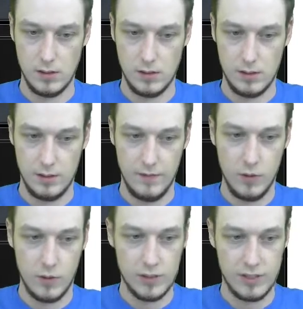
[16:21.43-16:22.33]

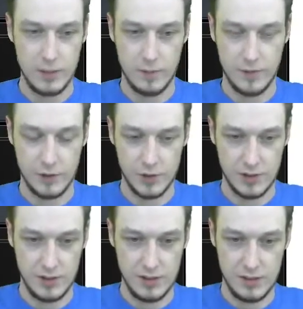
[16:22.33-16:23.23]
Fewer Serum
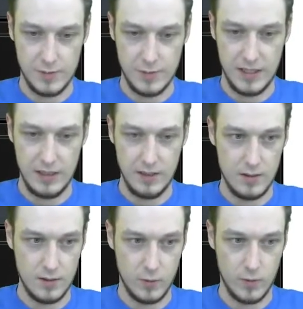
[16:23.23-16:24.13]
Visions. This would be
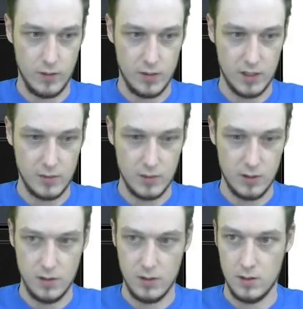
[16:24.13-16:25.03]
a real nice one.
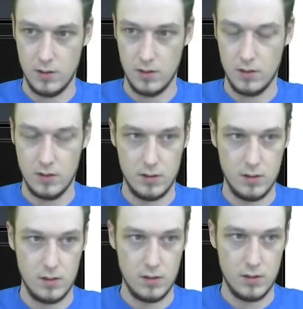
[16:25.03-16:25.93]

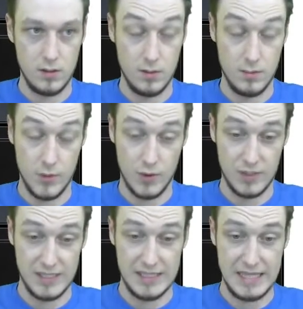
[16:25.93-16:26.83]
Opponent
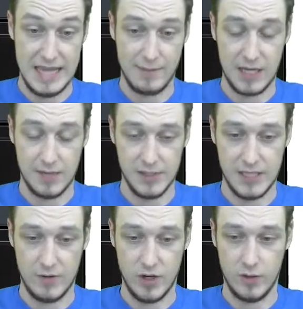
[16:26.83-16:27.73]
Snap kept
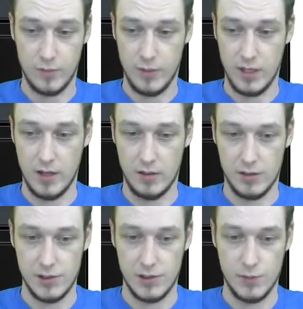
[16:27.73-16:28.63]
7 on the play also.